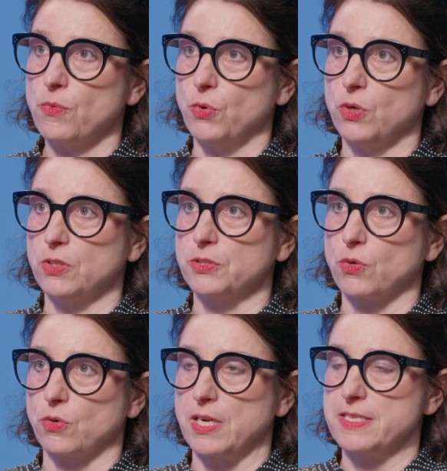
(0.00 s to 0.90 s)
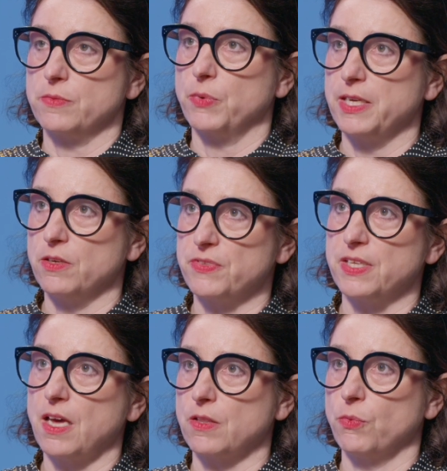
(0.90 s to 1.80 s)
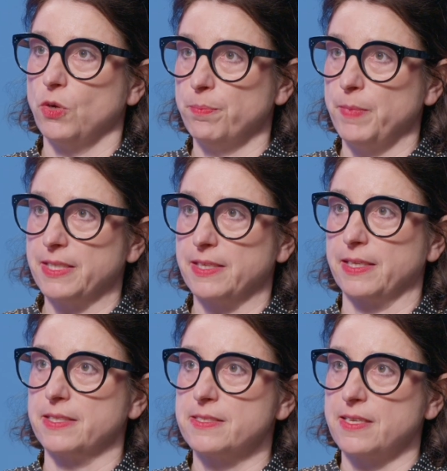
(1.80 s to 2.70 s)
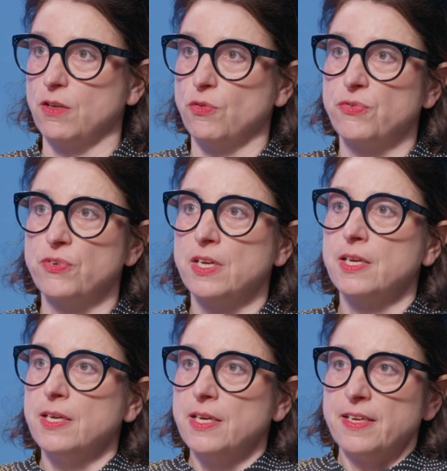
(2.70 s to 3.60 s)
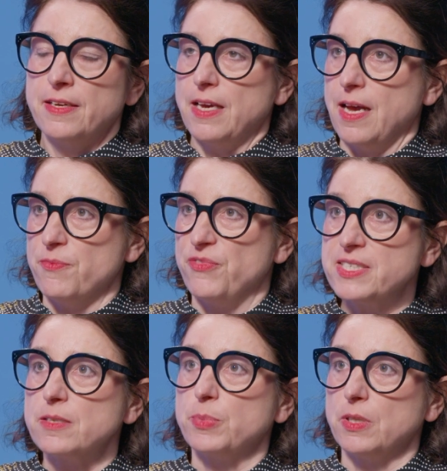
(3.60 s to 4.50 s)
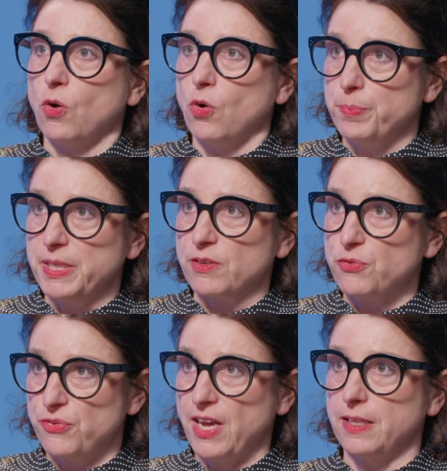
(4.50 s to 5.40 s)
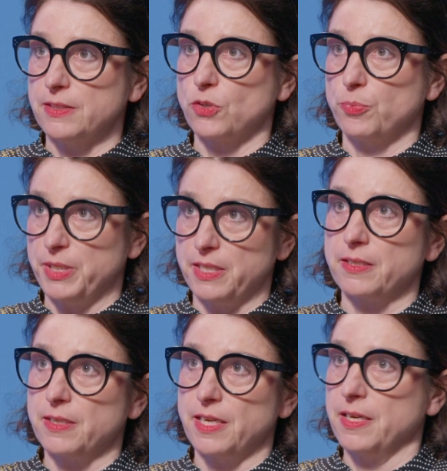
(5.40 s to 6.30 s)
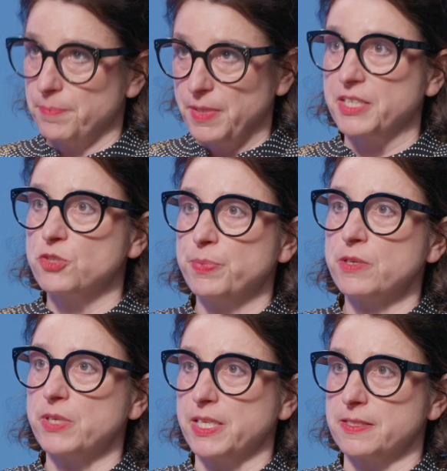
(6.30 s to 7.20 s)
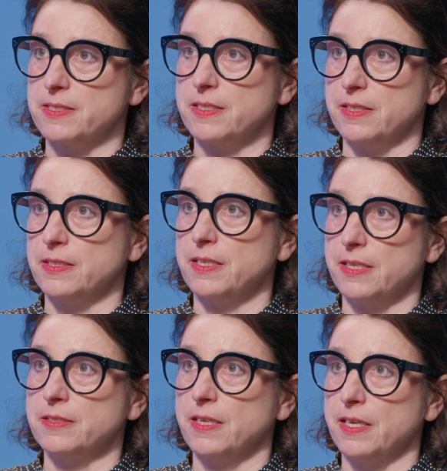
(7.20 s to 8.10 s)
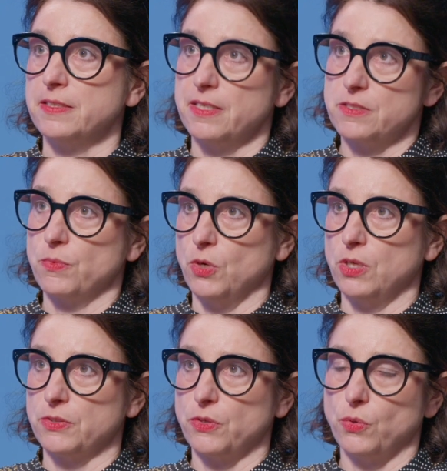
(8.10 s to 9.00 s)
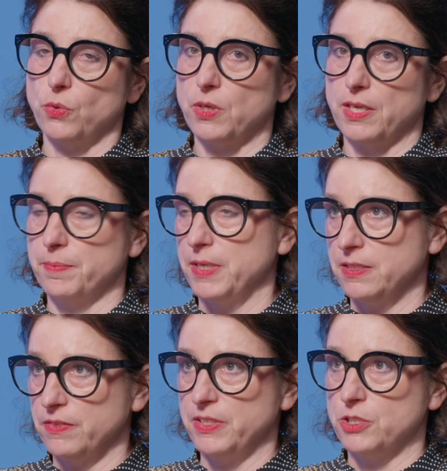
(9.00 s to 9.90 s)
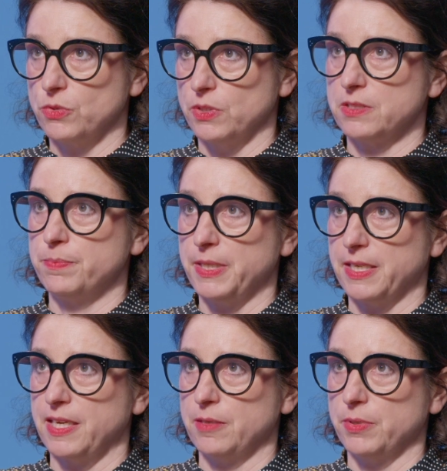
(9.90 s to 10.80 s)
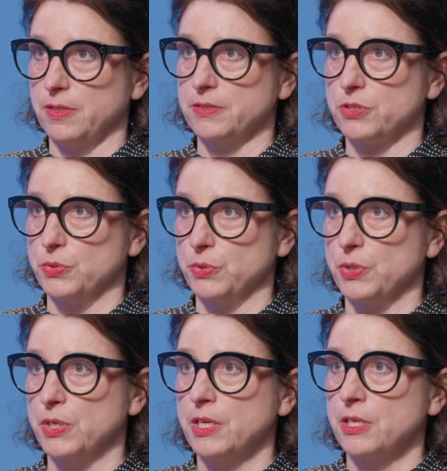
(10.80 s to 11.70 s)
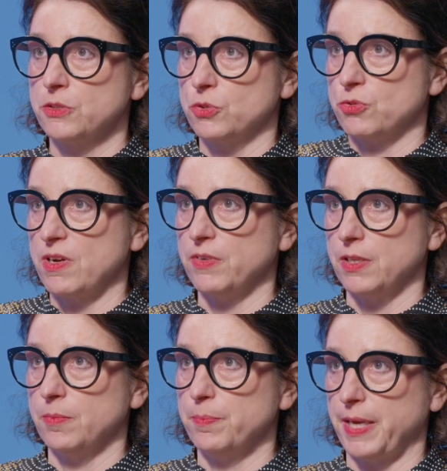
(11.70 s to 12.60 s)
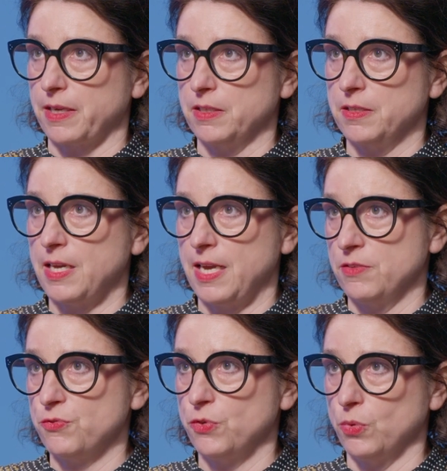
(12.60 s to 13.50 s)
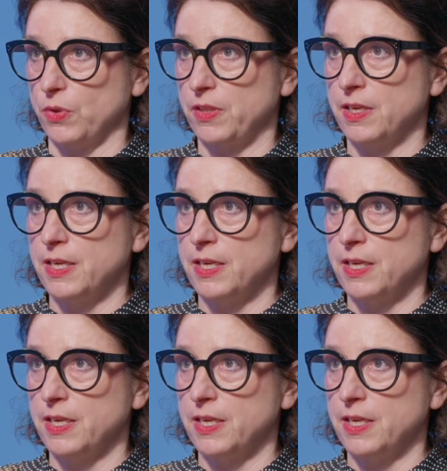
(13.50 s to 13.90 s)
world, or as a way of the other world making itself visible or being felt or being experienced in this world, or individuals being able to travel back and forth.